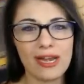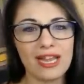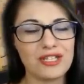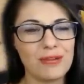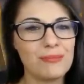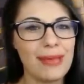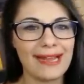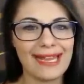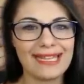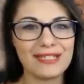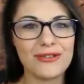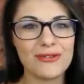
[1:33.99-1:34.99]
When I jumped back
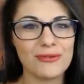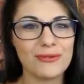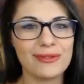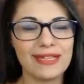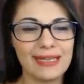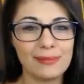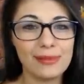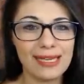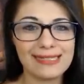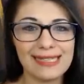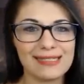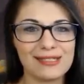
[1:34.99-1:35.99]
into the
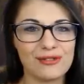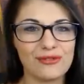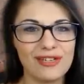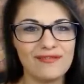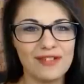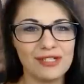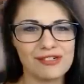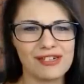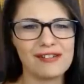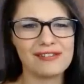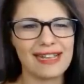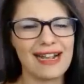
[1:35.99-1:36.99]
PlayStation 3 version,
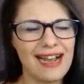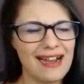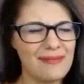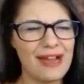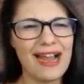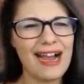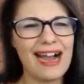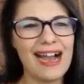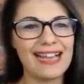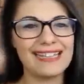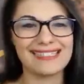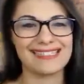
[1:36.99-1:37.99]
I was like, oh, my
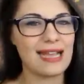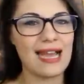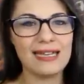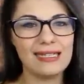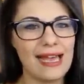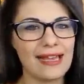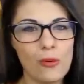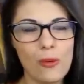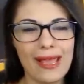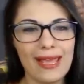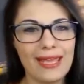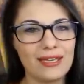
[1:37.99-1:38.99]
eyes. It's kind of like
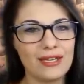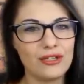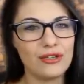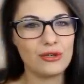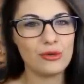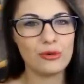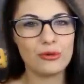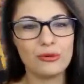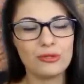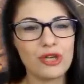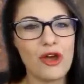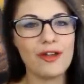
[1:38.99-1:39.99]
when
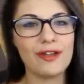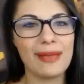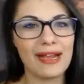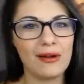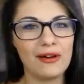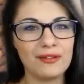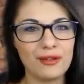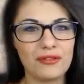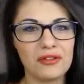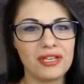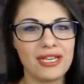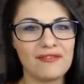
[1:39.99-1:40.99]
you turn back on the
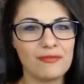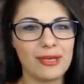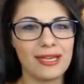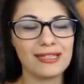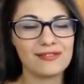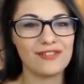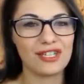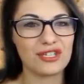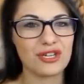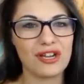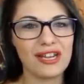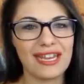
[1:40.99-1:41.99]
30 FPS
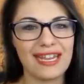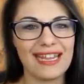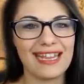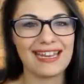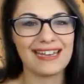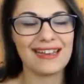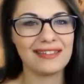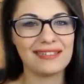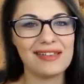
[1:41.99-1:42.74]
feature in